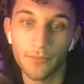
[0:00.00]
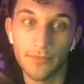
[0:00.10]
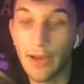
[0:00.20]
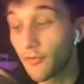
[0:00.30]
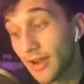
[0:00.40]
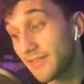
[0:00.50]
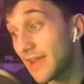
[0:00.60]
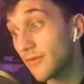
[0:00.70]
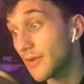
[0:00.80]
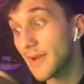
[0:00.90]
Right.
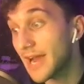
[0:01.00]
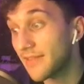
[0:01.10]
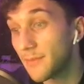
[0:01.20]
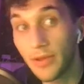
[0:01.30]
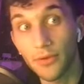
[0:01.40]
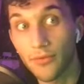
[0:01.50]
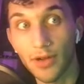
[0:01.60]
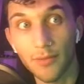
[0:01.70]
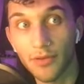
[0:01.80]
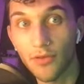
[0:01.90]
They were right behind the Bills for
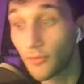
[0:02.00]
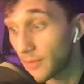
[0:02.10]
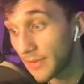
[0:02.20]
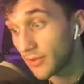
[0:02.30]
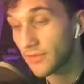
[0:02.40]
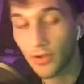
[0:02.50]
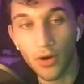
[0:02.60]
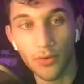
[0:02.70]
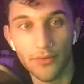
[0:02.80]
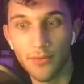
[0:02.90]
number 2. The Bills and the
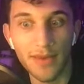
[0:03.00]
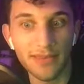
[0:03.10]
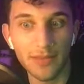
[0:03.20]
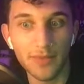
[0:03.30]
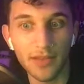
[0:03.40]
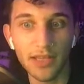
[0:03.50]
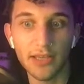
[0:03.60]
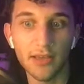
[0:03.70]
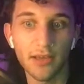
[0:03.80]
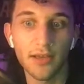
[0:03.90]
Cardinals, the best team in the
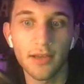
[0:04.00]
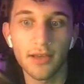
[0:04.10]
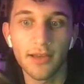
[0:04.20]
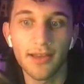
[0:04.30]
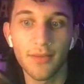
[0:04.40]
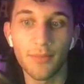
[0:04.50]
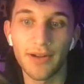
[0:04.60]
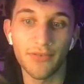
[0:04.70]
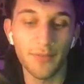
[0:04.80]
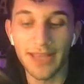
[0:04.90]
league.
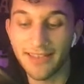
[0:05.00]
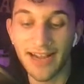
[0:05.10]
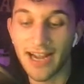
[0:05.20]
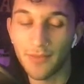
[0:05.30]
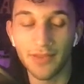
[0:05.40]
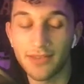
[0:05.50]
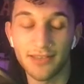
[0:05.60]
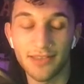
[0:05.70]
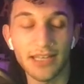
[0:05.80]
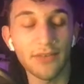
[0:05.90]
But for me, it's got to be
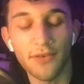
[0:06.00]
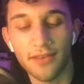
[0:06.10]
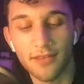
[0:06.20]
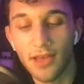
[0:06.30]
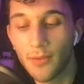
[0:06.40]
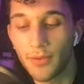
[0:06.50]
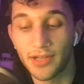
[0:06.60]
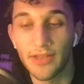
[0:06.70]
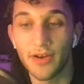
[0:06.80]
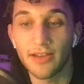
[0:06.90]
just the defense
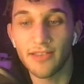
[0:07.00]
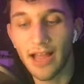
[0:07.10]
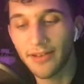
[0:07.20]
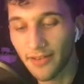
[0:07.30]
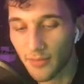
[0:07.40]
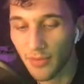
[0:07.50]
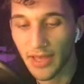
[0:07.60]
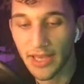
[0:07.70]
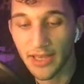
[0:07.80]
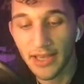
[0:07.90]
putting together a solid
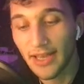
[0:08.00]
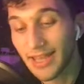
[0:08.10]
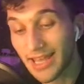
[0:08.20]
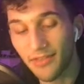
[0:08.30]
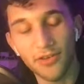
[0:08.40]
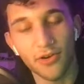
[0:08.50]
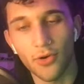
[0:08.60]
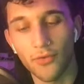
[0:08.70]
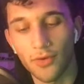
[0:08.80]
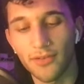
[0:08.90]
display, getting the
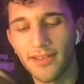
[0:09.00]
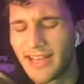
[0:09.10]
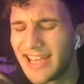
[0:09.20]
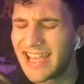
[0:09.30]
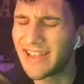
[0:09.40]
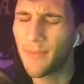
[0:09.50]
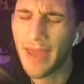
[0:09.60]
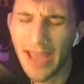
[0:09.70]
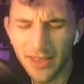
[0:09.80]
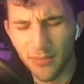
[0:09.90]
turnovers, getting the
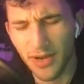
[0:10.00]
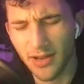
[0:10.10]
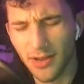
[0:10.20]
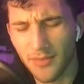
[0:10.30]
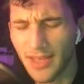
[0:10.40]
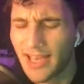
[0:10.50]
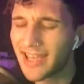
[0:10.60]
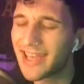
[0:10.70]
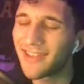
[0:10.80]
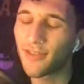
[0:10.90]
pass breakups,
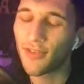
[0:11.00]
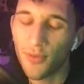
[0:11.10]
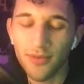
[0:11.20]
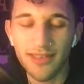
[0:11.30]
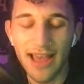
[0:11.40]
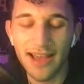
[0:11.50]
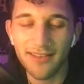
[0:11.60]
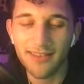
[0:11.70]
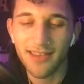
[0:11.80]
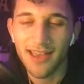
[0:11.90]
getting 2
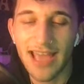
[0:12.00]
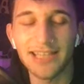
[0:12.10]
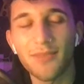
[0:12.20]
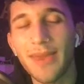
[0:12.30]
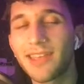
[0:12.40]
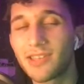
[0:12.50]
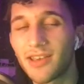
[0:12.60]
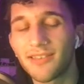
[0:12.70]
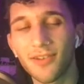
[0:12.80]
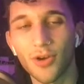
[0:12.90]
sacks, and just making
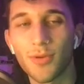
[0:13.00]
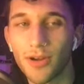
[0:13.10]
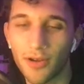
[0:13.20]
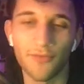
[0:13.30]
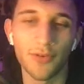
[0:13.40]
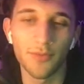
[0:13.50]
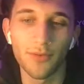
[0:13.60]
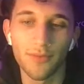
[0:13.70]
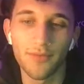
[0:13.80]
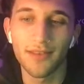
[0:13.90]
Justin Herbert
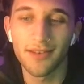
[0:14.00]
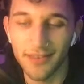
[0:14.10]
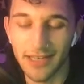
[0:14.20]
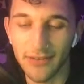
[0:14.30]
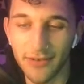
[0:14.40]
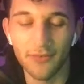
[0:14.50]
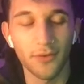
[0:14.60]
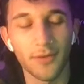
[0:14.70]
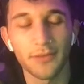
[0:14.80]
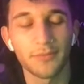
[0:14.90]
uncomfortable. The defense
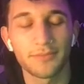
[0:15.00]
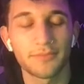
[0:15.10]
for me.